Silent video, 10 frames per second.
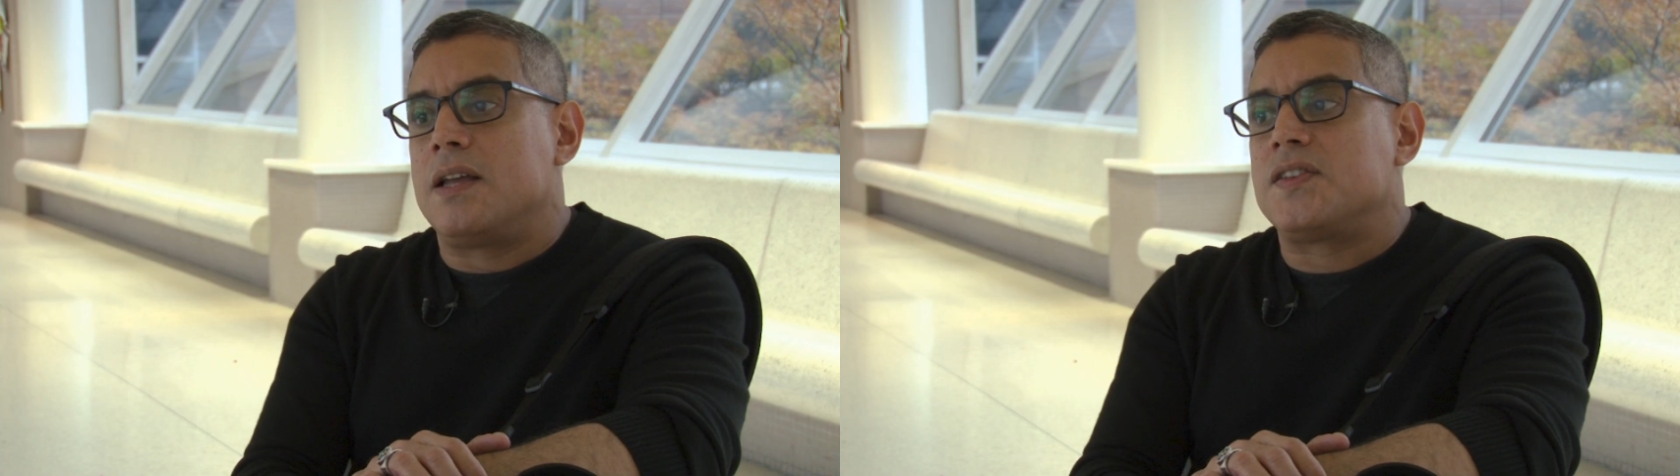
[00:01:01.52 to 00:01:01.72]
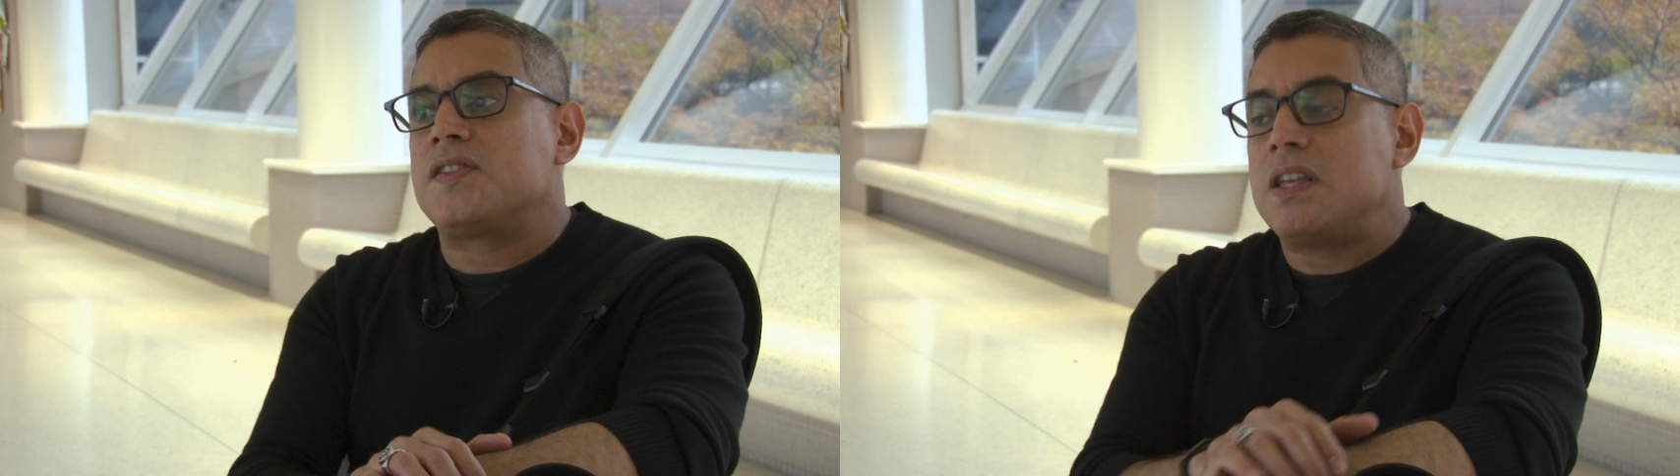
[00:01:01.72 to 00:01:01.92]

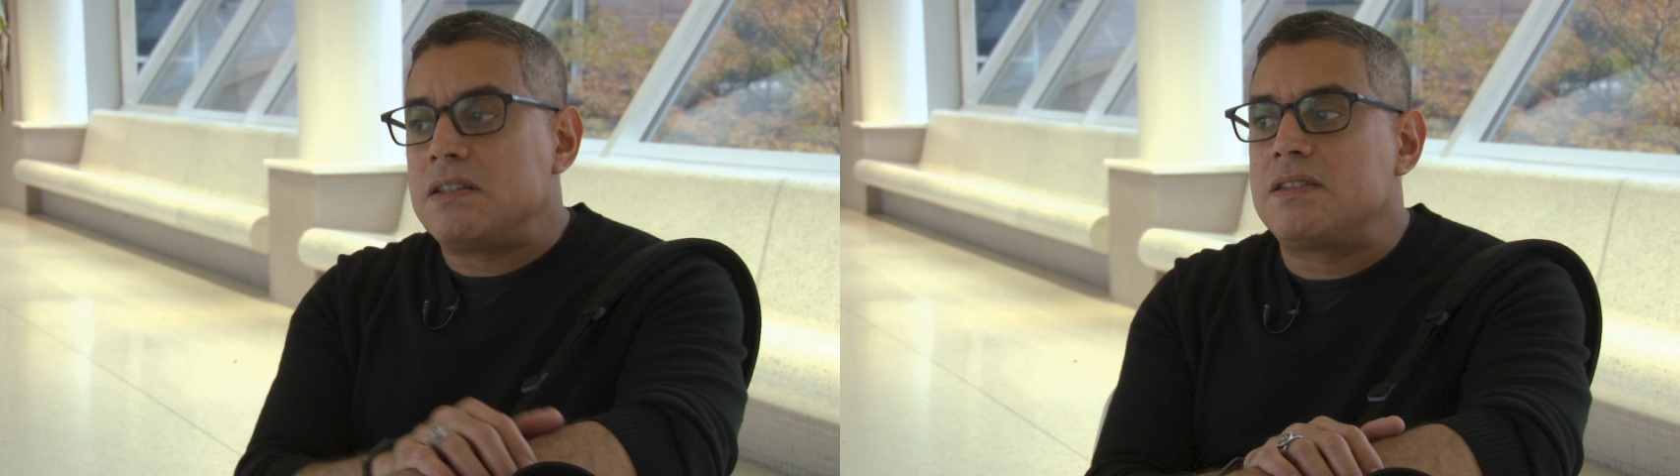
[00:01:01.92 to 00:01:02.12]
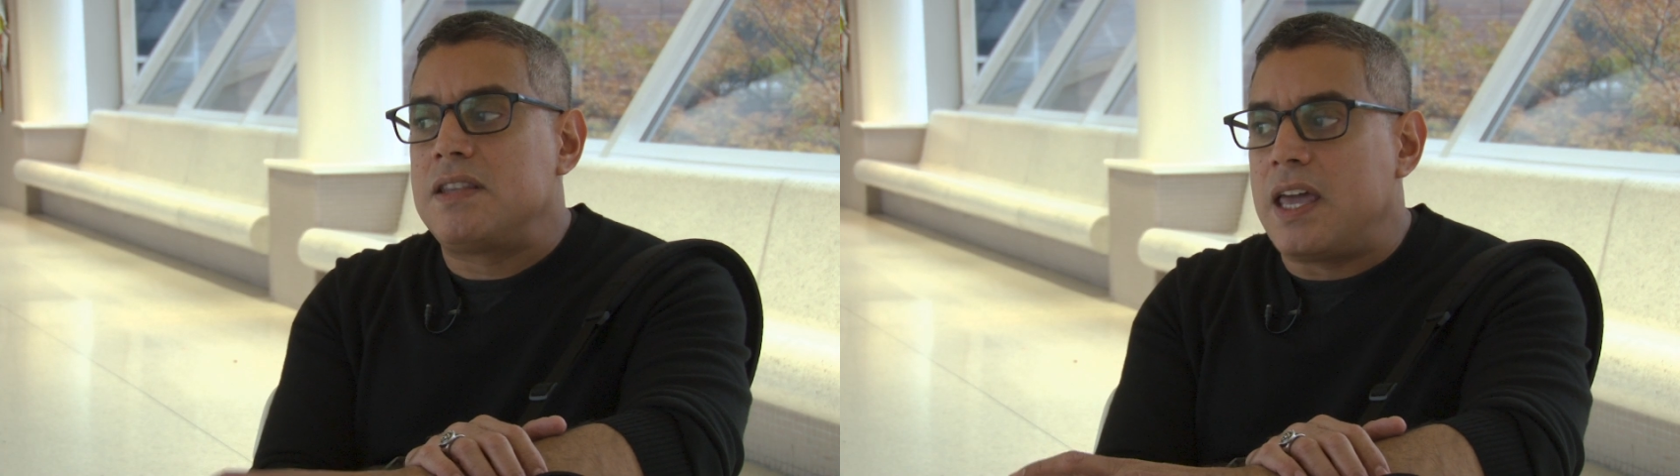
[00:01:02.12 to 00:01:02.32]

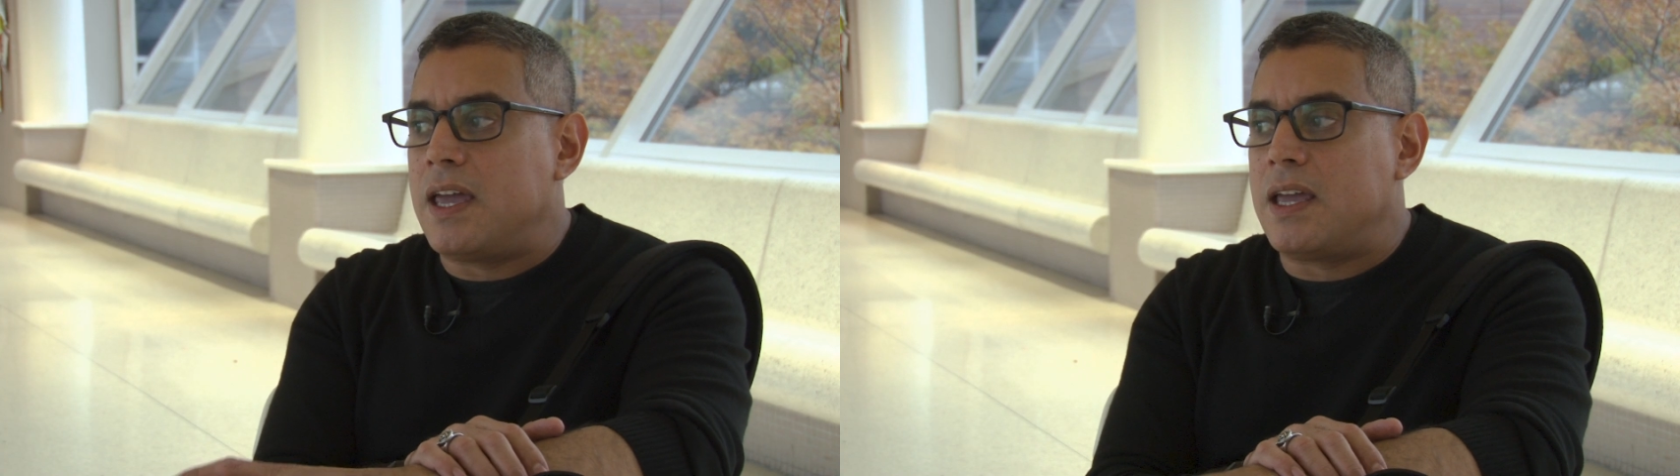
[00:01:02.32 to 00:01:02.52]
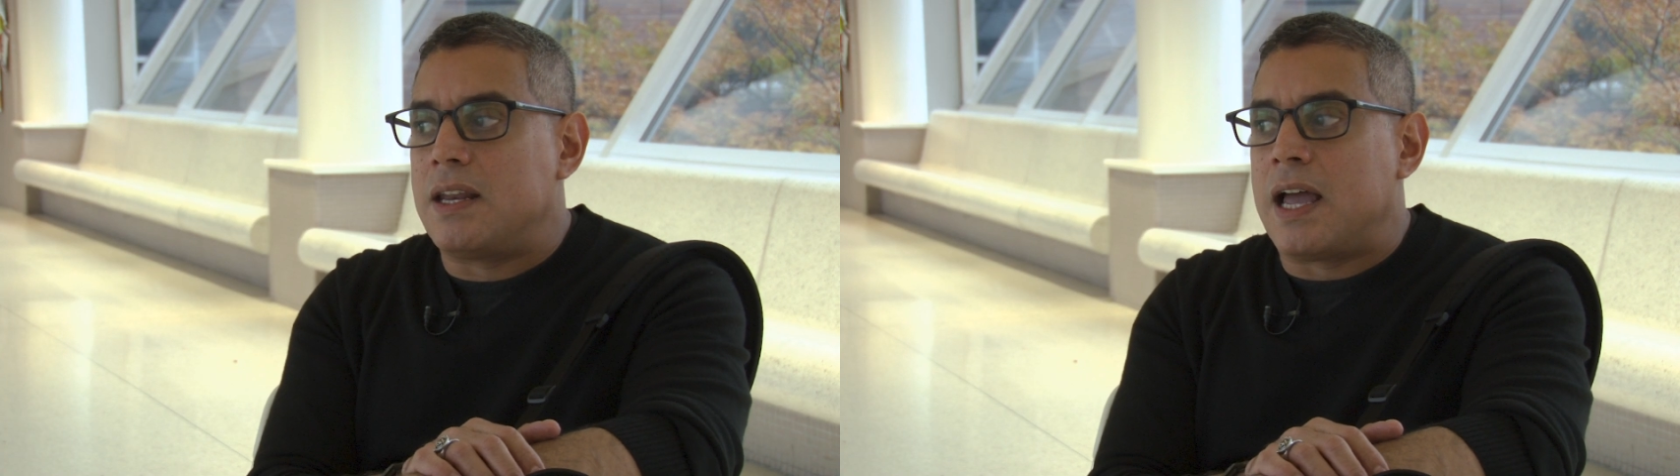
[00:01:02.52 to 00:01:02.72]
Since
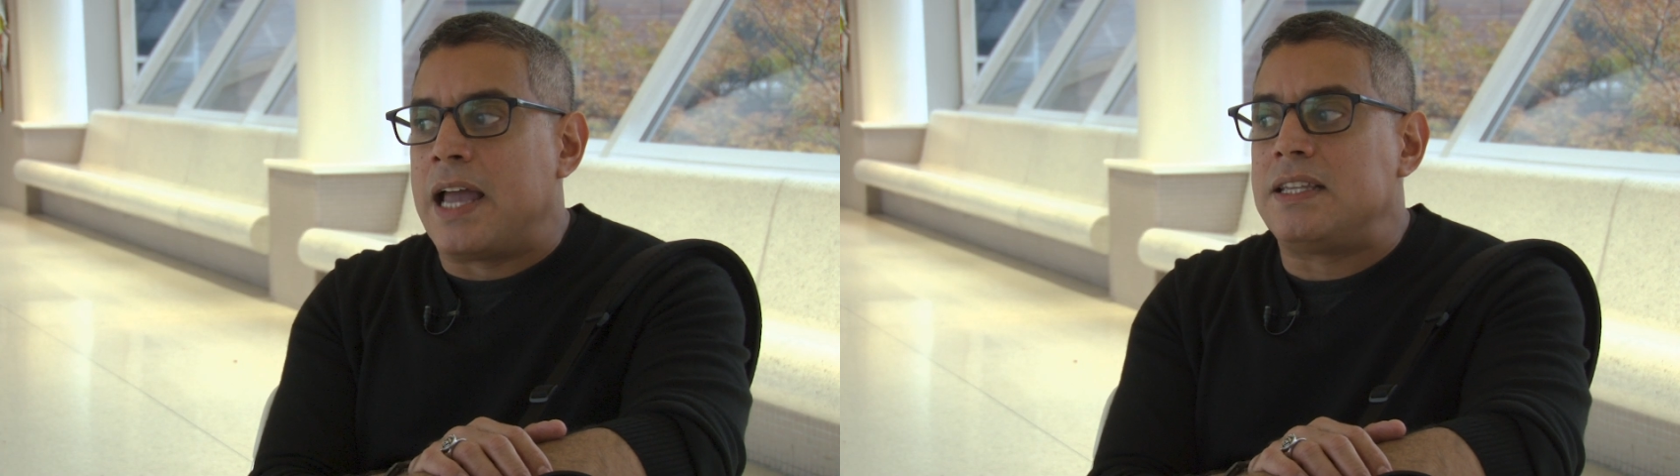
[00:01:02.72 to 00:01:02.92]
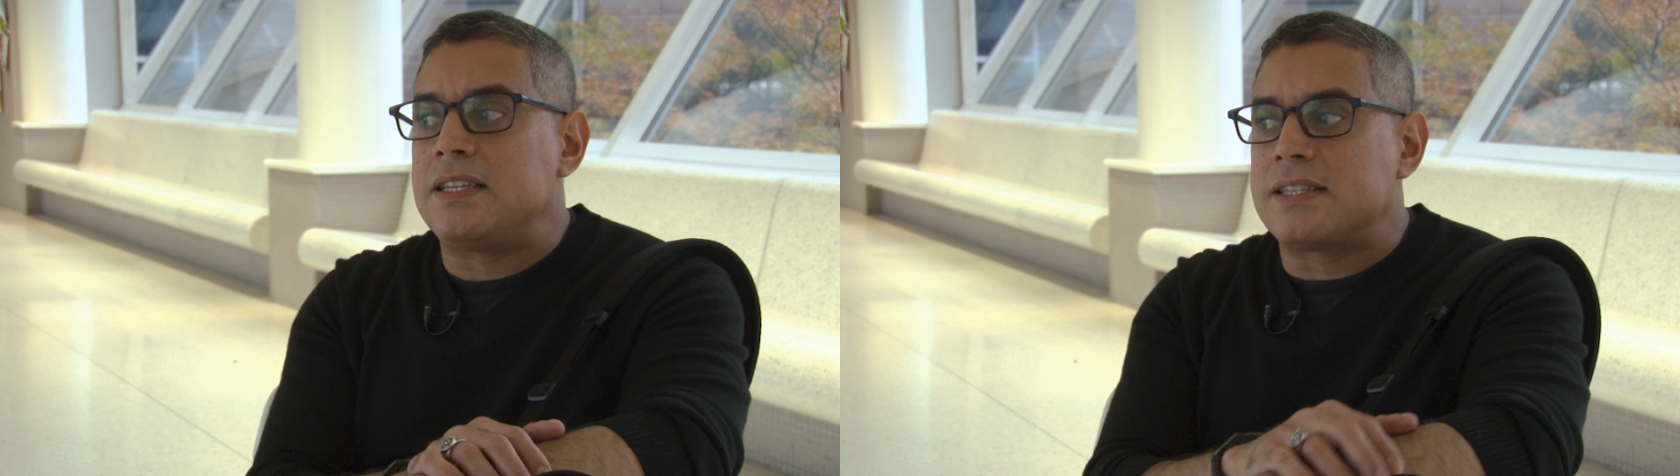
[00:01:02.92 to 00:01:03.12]
then,
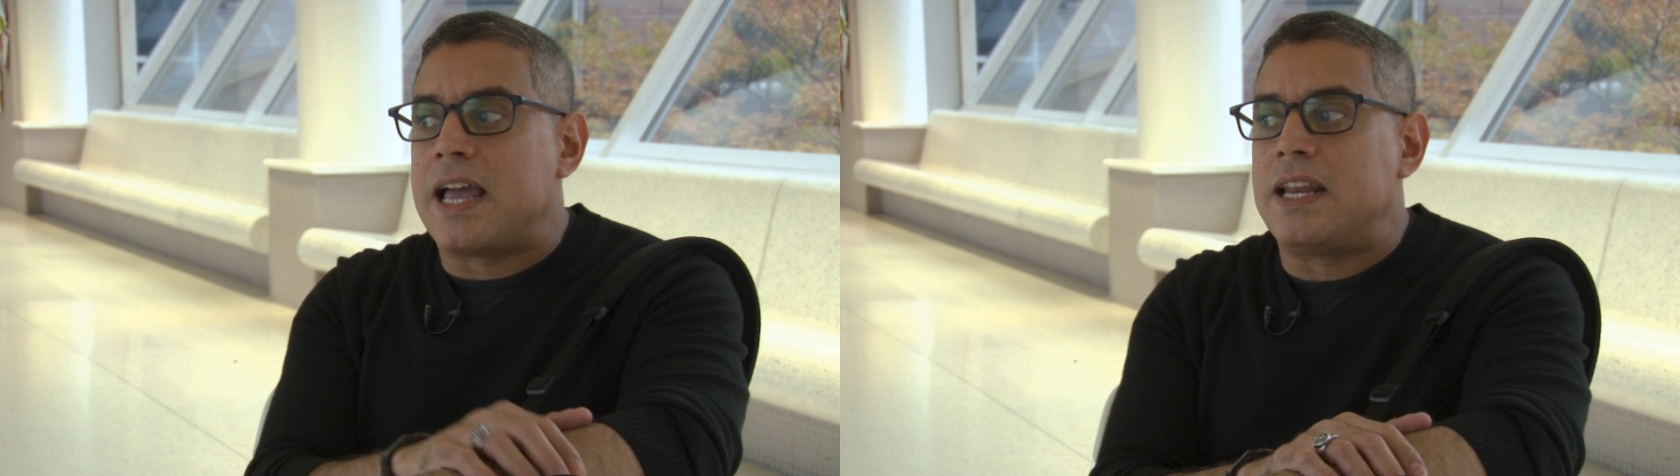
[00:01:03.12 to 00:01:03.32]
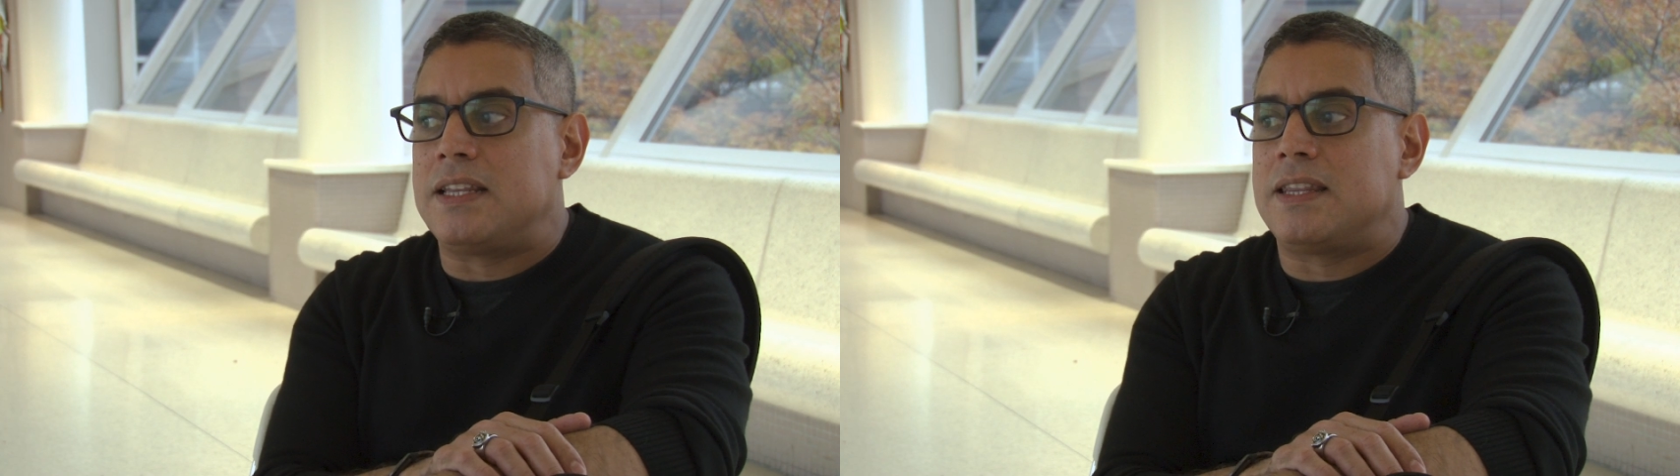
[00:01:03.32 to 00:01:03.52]
I
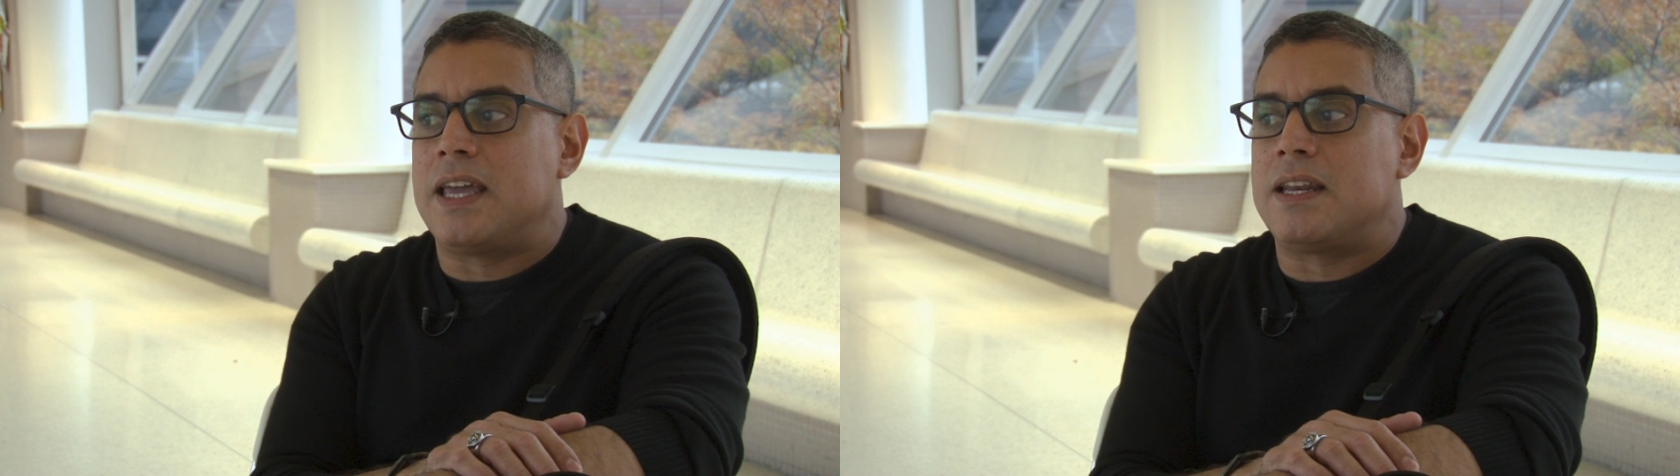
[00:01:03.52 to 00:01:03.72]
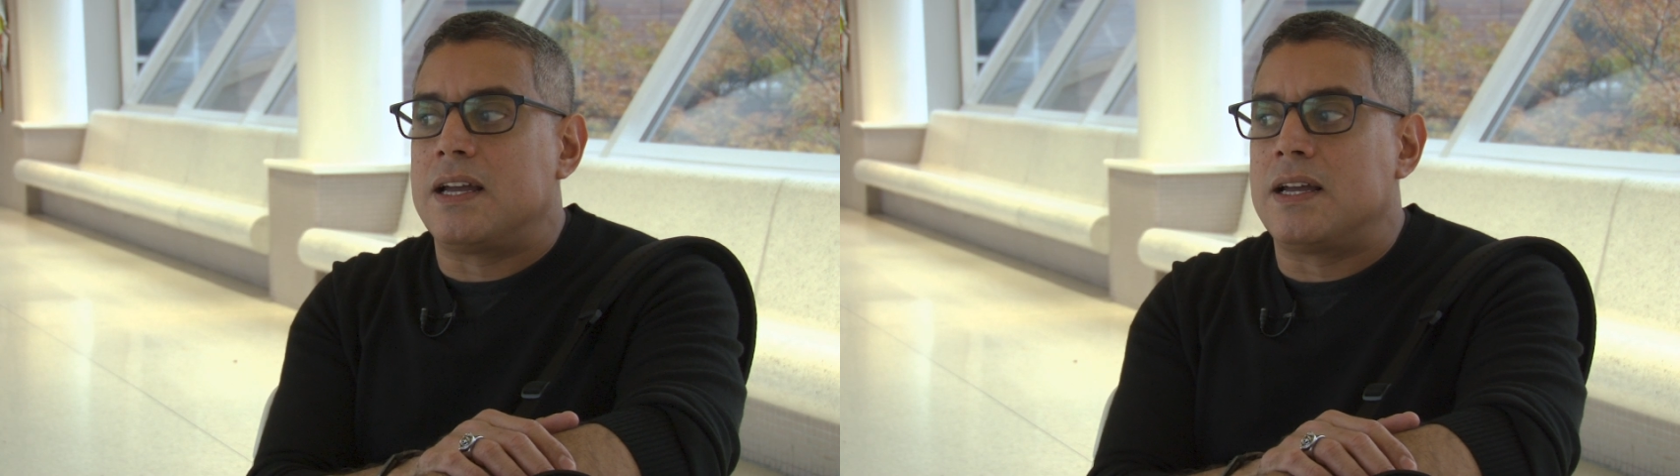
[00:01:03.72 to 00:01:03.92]
decided that